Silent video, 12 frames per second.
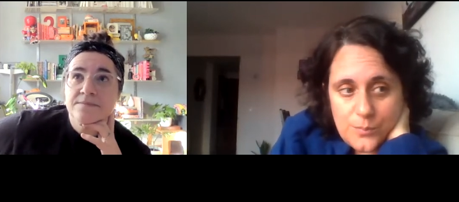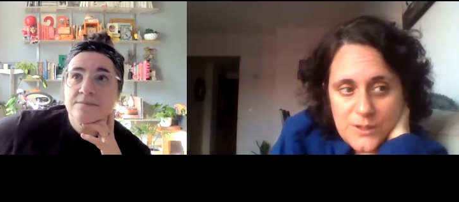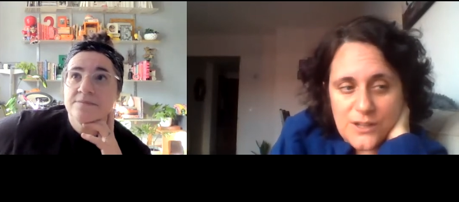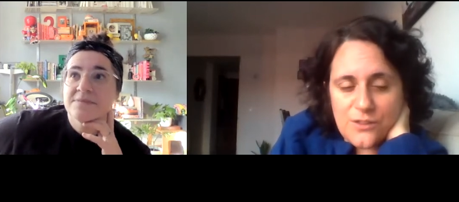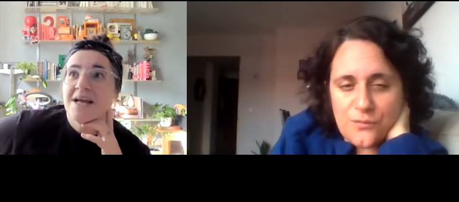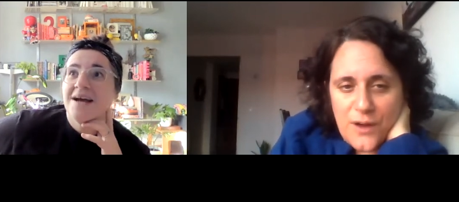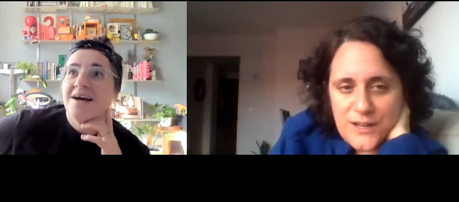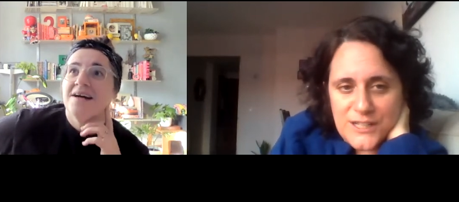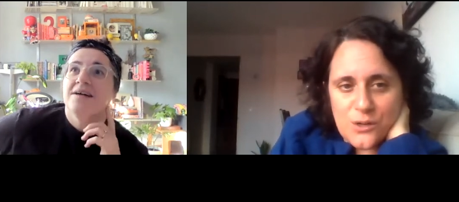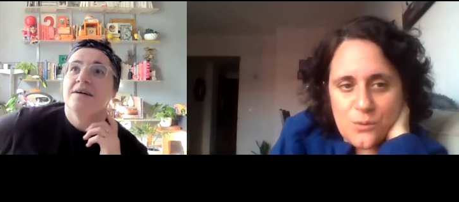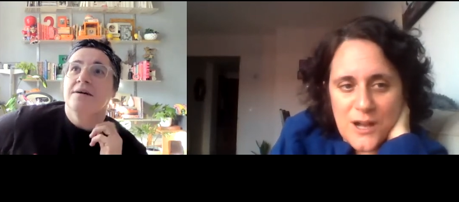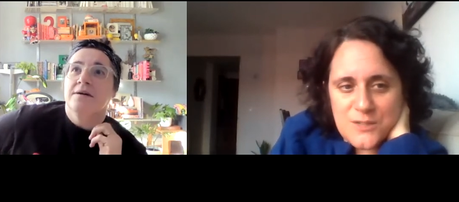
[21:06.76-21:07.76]
Speaker 1: but it's
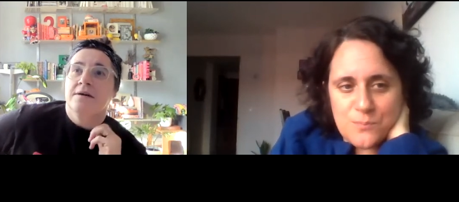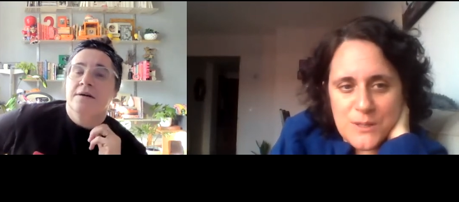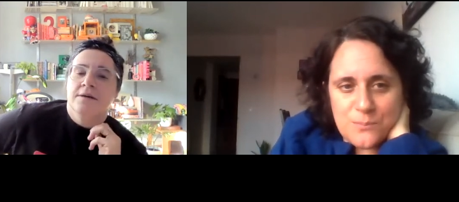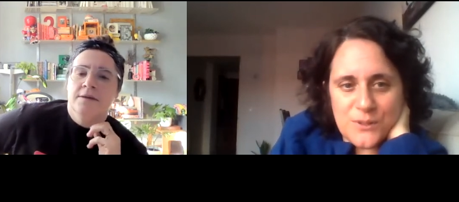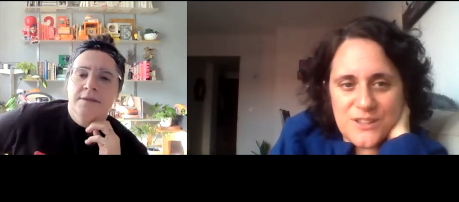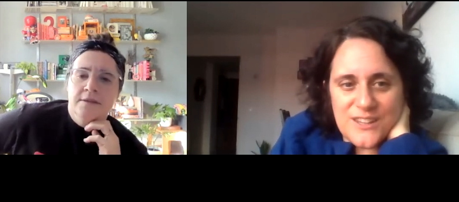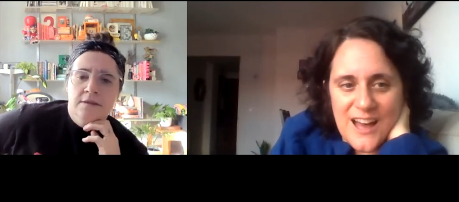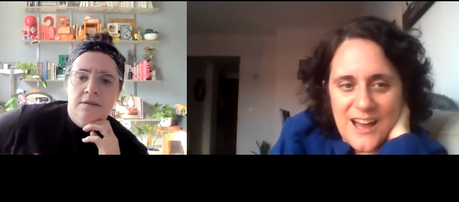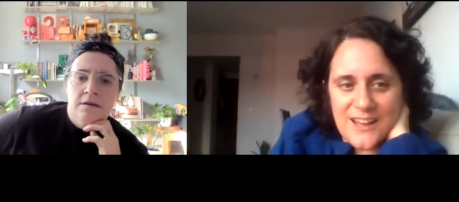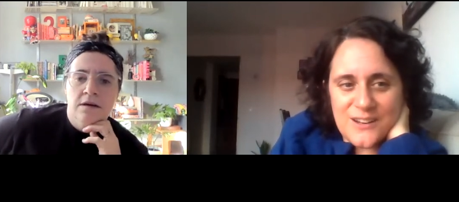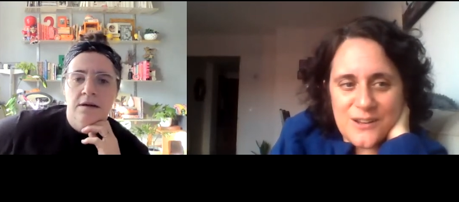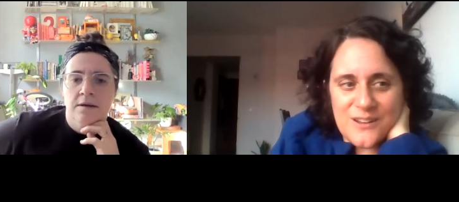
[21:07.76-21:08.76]
funny to watch people
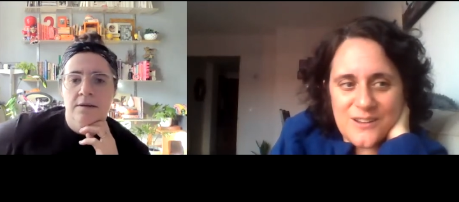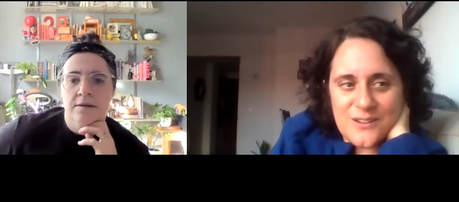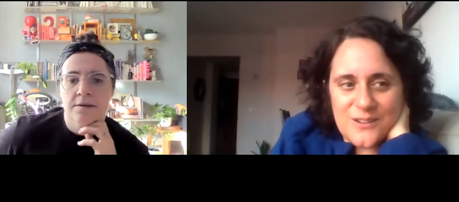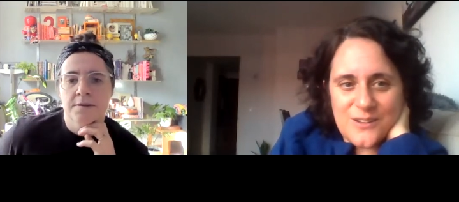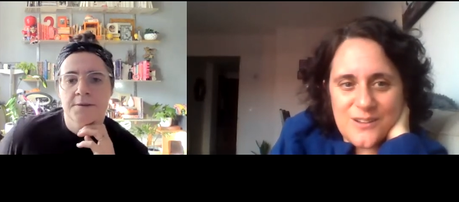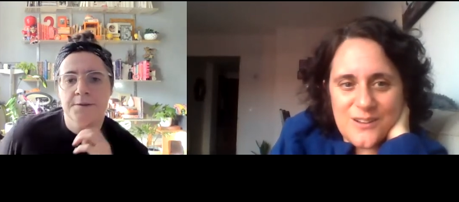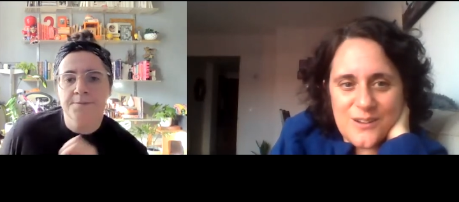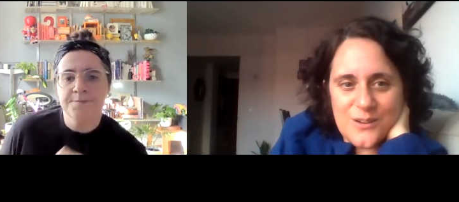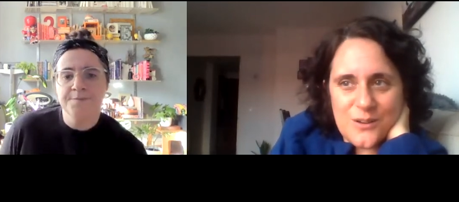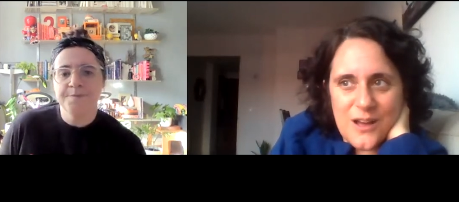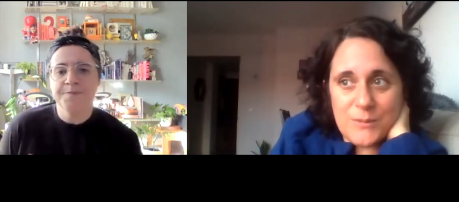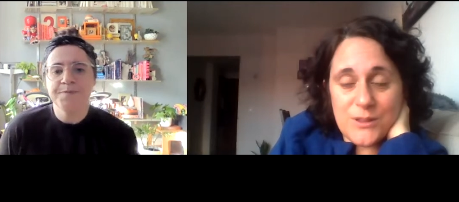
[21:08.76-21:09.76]
not
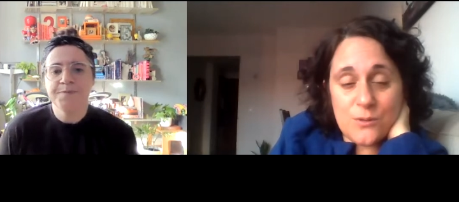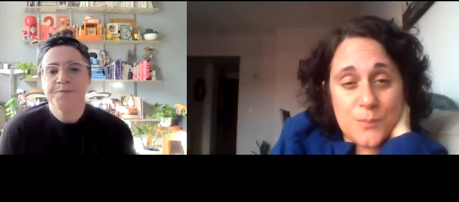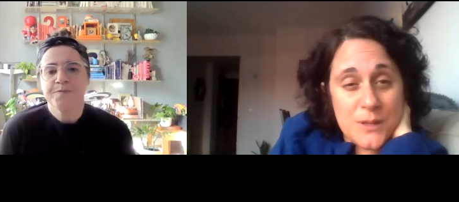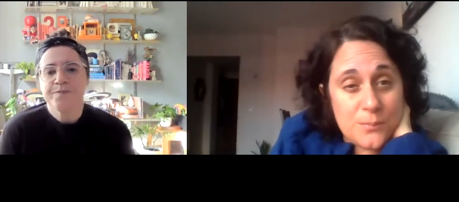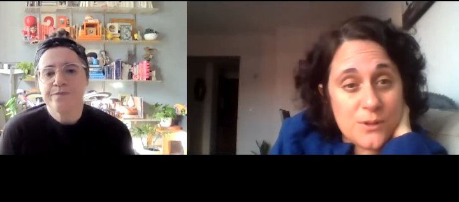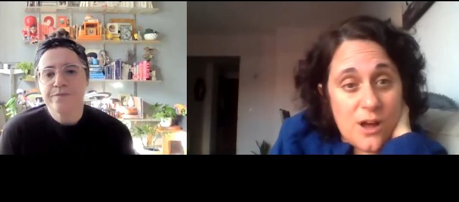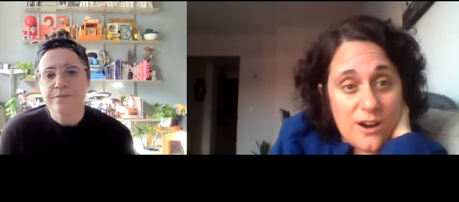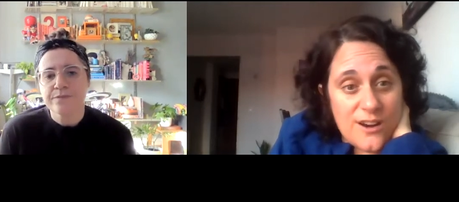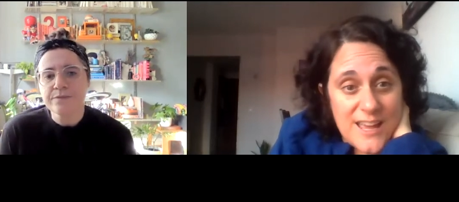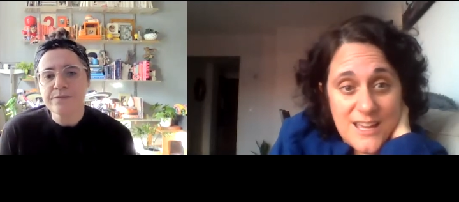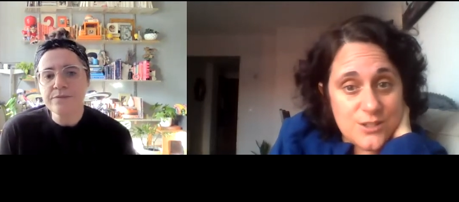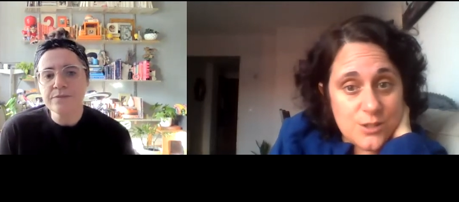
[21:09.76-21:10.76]
I mean, there are people our
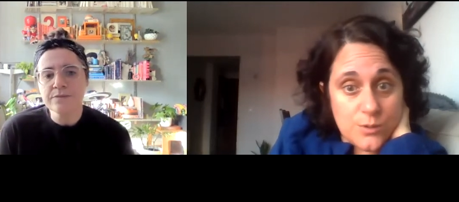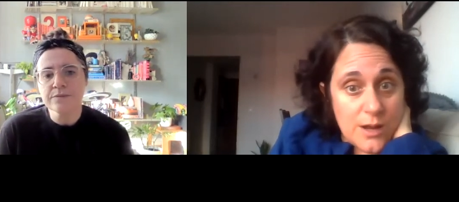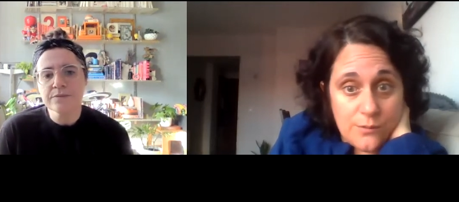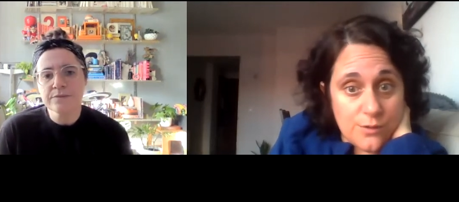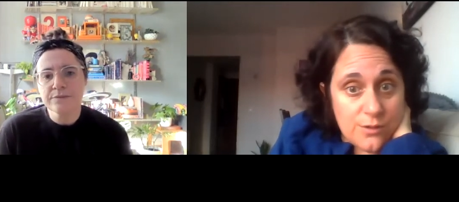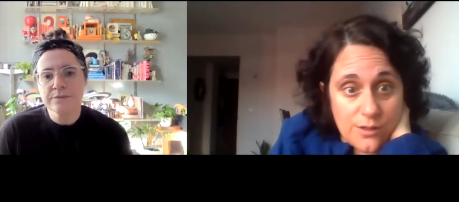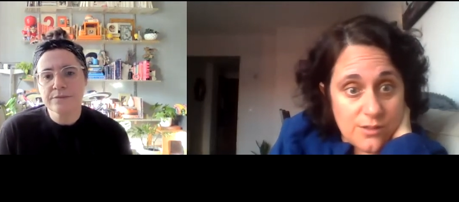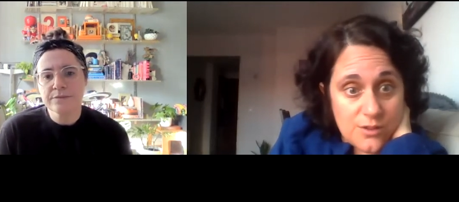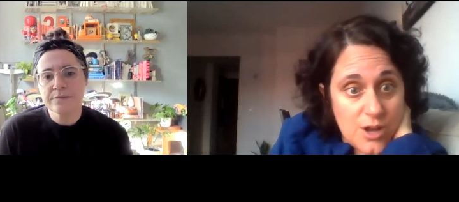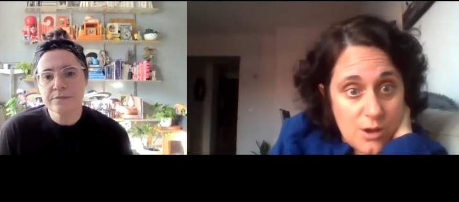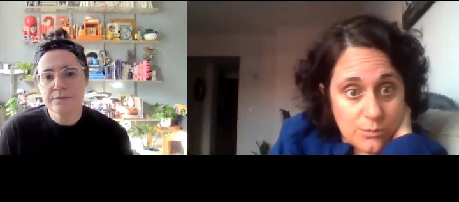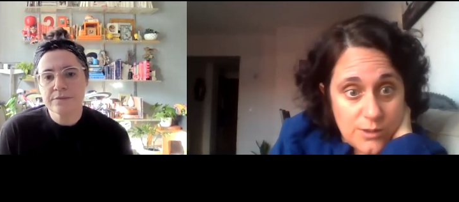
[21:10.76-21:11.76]
age who never saw
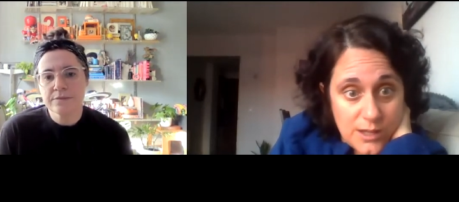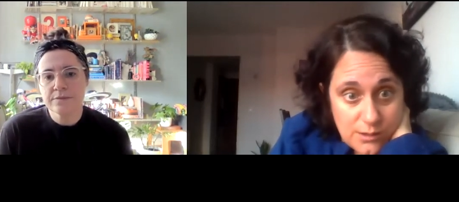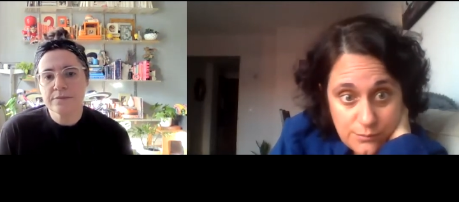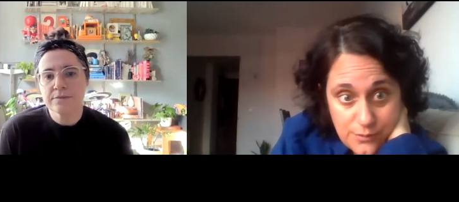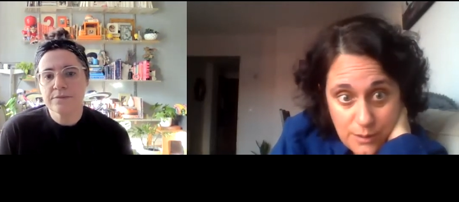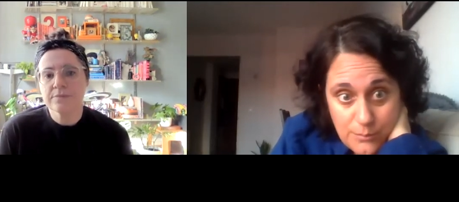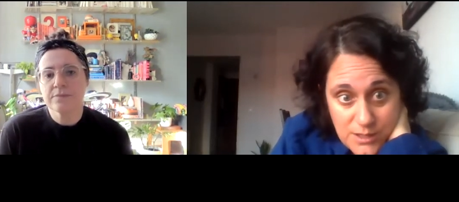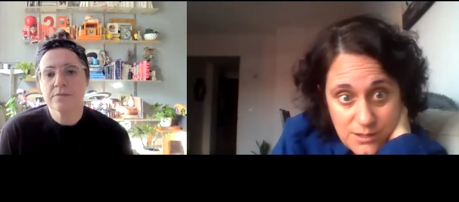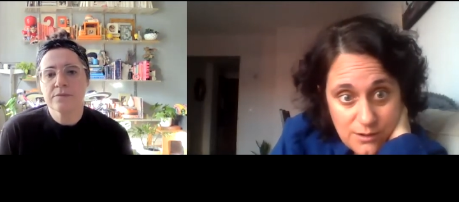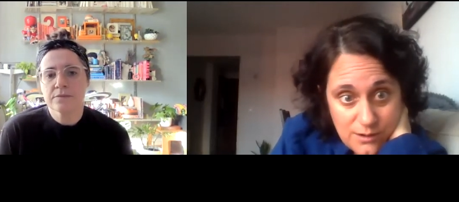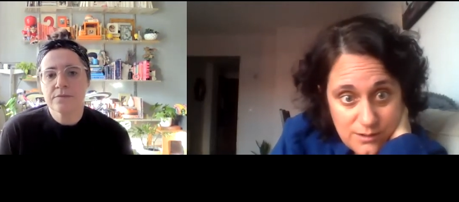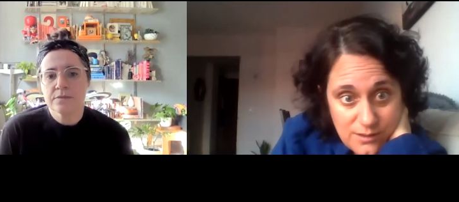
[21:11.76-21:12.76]
snow that are from
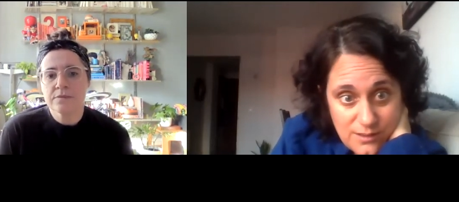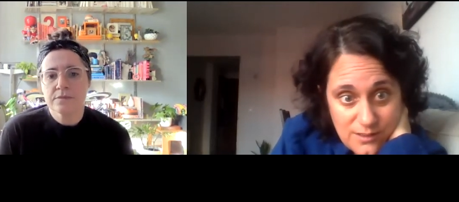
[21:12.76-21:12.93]
here.